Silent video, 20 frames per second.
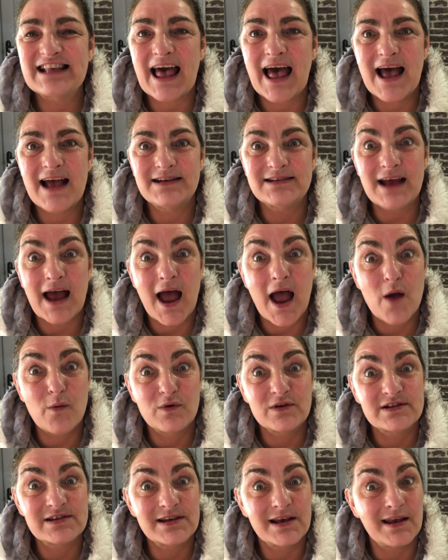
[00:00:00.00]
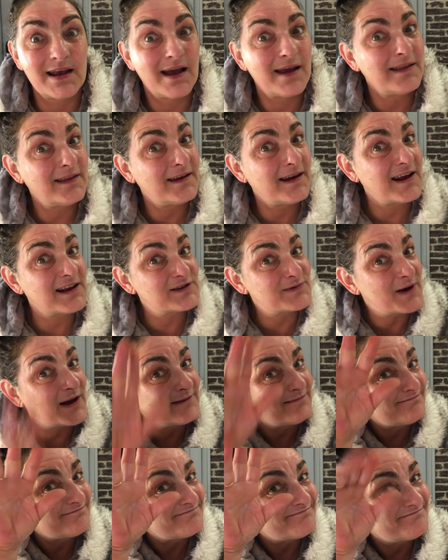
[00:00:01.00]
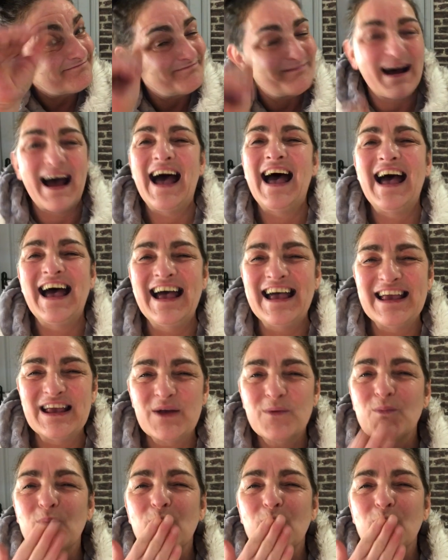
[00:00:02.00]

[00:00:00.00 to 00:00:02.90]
And I will see you in the next one. Bye.